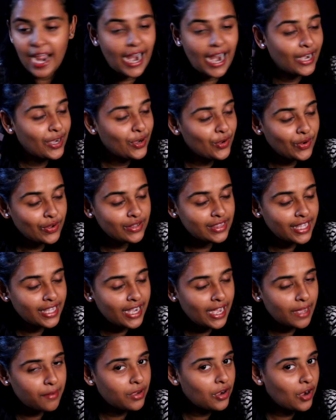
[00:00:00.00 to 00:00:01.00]
and don't think
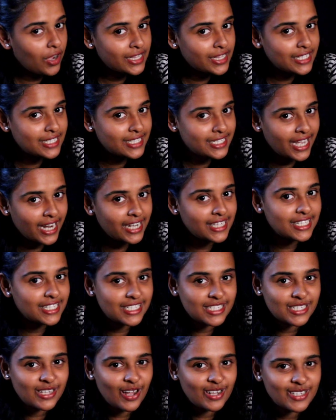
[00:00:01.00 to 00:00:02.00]
I've got this scent. This
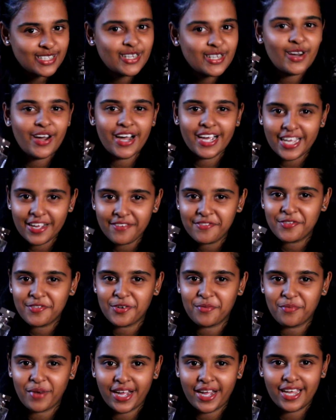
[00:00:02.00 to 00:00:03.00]
is also a gift from
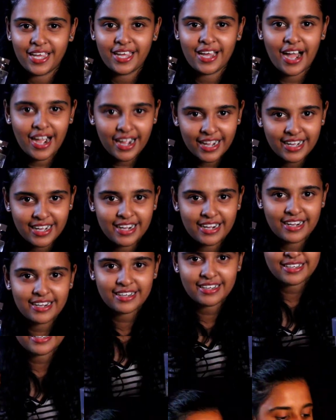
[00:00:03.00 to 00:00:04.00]
my Akka. Okay,
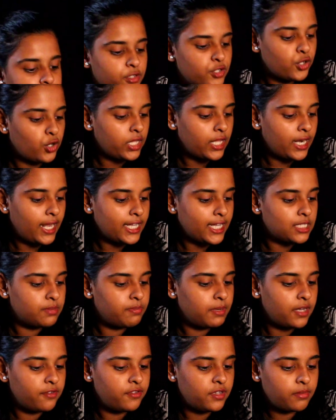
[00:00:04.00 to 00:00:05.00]
so the next
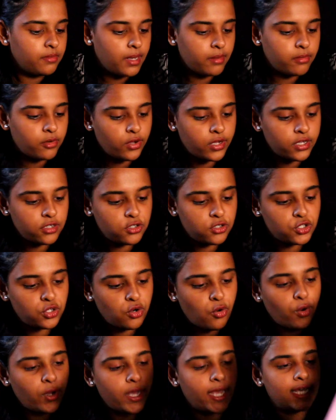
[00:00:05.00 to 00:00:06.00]
perfume I'm going to show
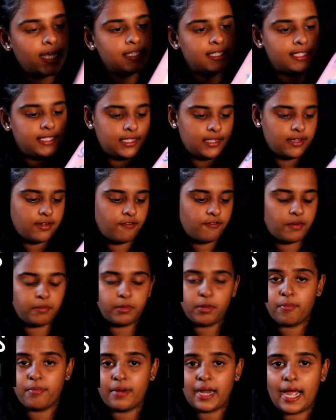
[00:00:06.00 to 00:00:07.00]
is from the
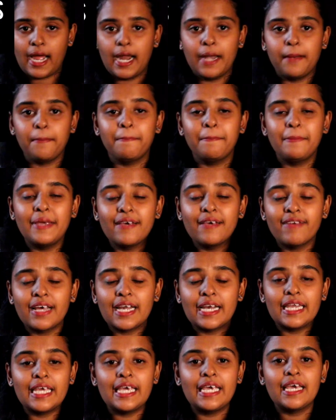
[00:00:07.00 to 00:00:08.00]
brand
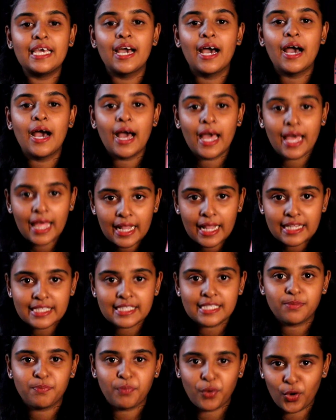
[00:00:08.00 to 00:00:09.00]
Beverly Hills
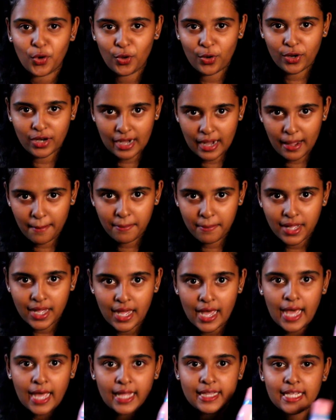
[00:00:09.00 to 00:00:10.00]
Polo Club.
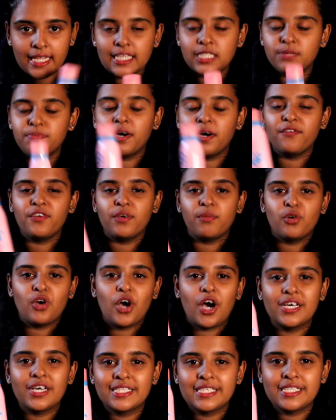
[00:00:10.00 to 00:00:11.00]
This perfume
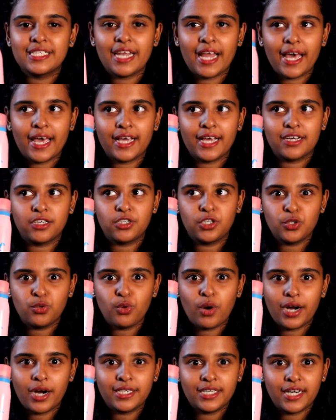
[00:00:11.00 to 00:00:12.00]
costs like two
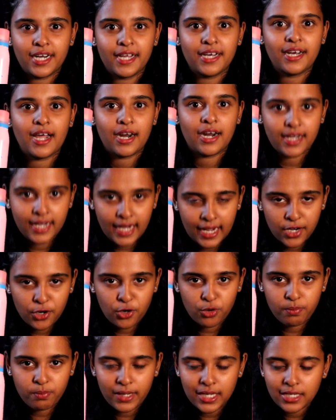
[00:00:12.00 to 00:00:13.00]
hundred ten
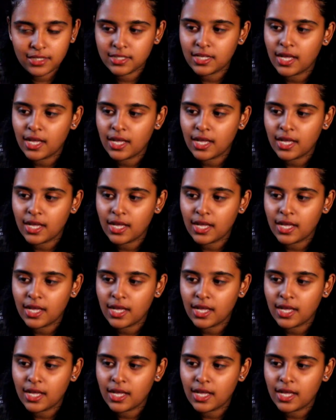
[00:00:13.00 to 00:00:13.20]
rupees.